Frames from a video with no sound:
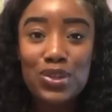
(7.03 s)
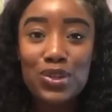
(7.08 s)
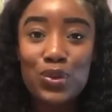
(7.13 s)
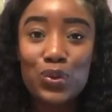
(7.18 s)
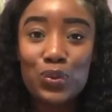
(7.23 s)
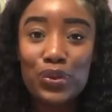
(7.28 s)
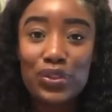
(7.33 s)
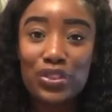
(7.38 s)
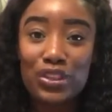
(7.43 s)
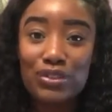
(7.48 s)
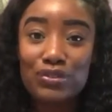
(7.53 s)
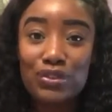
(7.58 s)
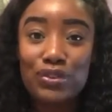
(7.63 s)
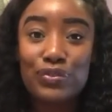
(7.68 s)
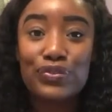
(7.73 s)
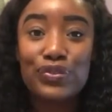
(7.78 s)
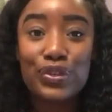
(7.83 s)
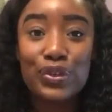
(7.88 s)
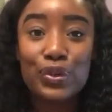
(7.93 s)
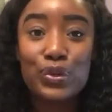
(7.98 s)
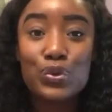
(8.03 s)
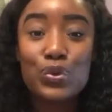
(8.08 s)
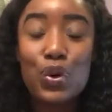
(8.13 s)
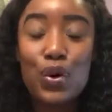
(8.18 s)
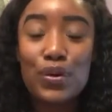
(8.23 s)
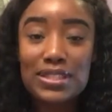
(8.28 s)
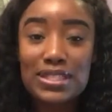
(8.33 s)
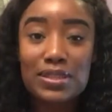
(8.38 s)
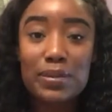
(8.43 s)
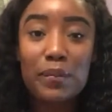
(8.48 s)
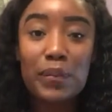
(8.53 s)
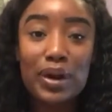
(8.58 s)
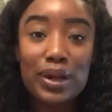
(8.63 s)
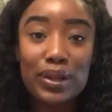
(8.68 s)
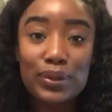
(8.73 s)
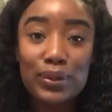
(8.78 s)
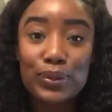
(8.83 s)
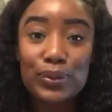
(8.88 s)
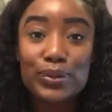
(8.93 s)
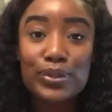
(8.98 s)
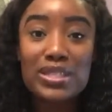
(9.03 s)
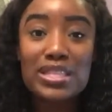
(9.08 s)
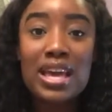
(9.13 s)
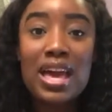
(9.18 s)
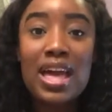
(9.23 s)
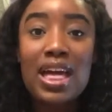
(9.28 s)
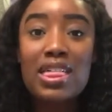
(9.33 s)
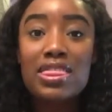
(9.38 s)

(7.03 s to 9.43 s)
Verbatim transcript: you with a review on some bundles